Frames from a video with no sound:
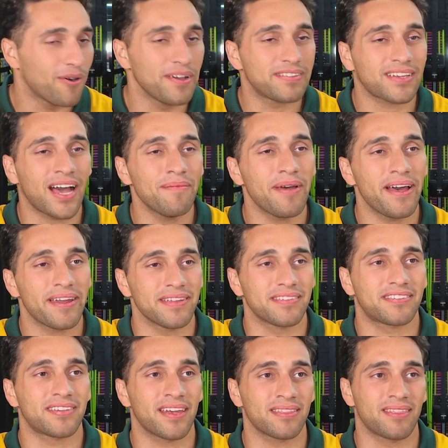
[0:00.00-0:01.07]
Well, he's come out and
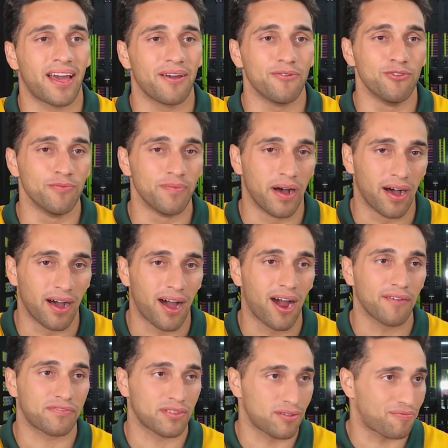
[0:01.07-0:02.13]
said that Umar,
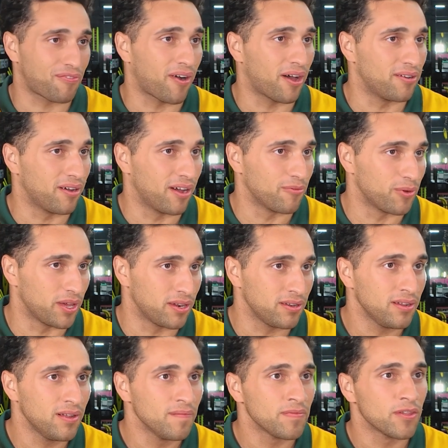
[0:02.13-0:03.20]
after the fight night
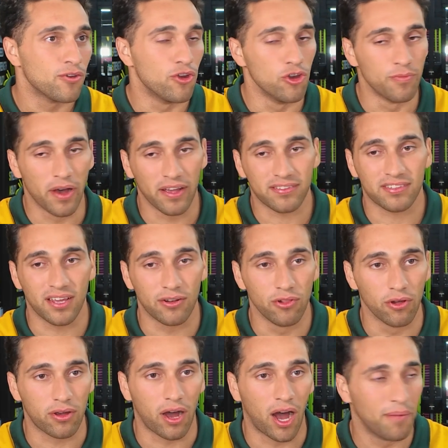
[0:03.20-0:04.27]
win, Umar said,
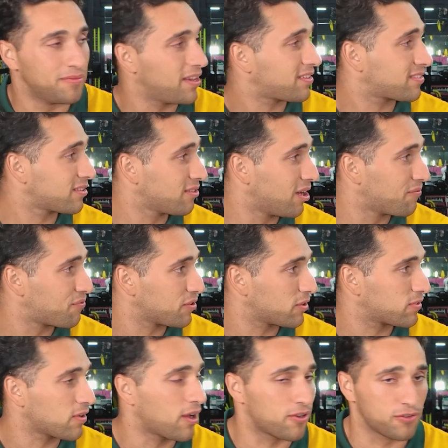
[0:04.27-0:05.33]
look, I'm next in line for the
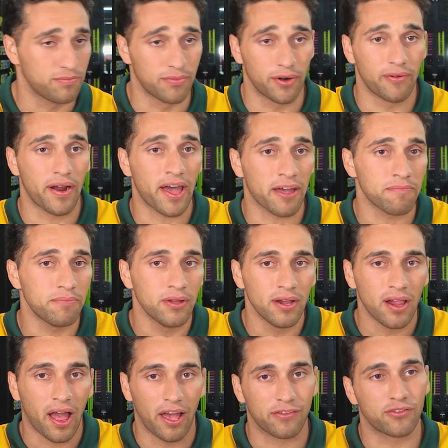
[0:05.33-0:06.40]
title. Merab
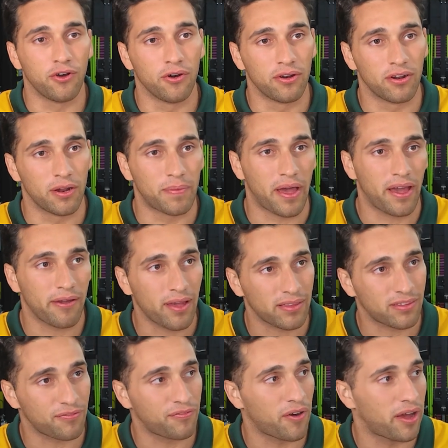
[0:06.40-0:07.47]
has gone on about how he had
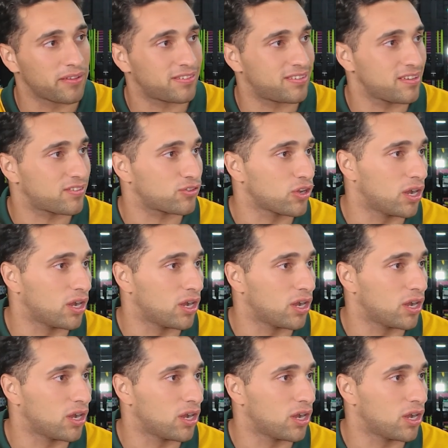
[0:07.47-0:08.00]
to fight 6